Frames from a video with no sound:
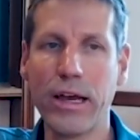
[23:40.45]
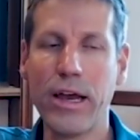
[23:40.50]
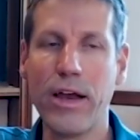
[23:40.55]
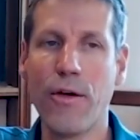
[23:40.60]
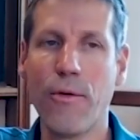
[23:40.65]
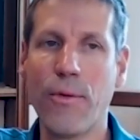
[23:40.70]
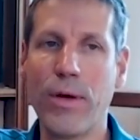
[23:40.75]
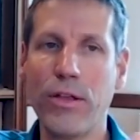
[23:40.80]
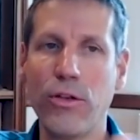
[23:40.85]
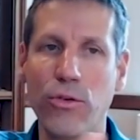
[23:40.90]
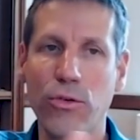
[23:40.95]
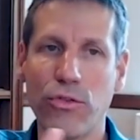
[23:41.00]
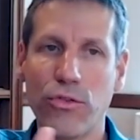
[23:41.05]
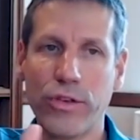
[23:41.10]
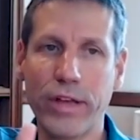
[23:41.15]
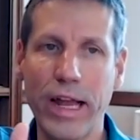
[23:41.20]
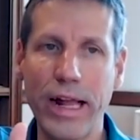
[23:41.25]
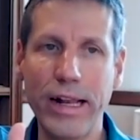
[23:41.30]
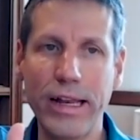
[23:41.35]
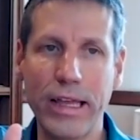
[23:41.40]
when you
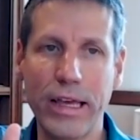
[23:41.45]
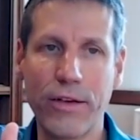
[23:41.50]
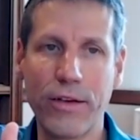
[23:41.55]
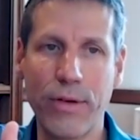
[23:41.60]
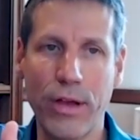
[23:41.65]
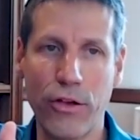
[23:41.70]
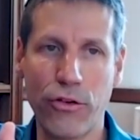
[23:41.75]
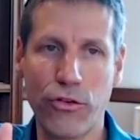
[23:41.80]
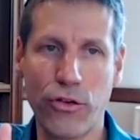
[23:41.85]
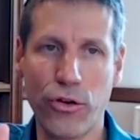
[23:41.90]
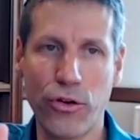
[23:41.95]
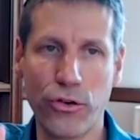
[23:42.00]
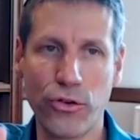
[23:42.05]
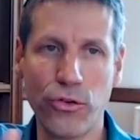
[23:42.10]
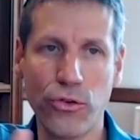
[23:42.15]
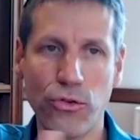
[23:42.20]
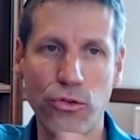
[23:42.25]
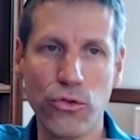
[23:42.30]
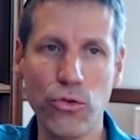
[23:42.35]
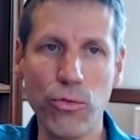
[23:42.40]
scale the equation or you
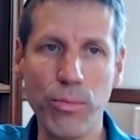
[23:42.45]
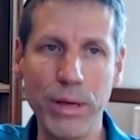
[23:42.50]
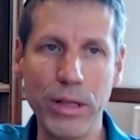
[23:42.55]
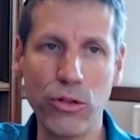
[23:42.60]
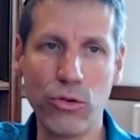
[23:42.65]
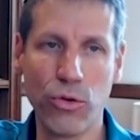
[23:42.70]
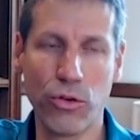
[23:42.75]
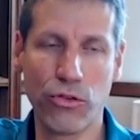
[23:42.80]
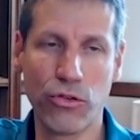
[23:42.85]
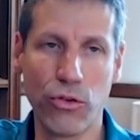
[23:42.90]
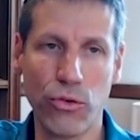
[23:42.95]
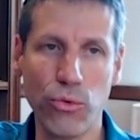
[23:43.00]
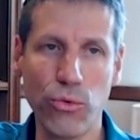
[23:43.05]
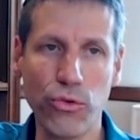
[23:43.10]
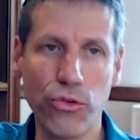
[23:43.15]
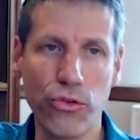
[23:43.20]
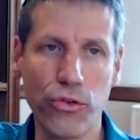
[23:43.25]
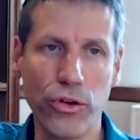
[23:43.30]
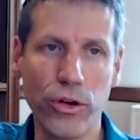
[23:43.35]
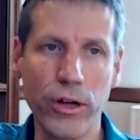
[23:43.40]
zoom into a
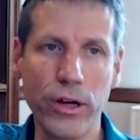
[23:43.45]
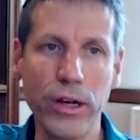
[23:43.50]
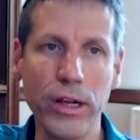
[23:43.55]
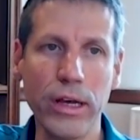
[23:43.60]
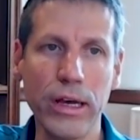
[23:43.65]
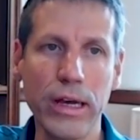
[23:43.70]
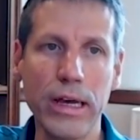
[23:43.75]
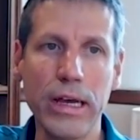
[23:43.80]
solution,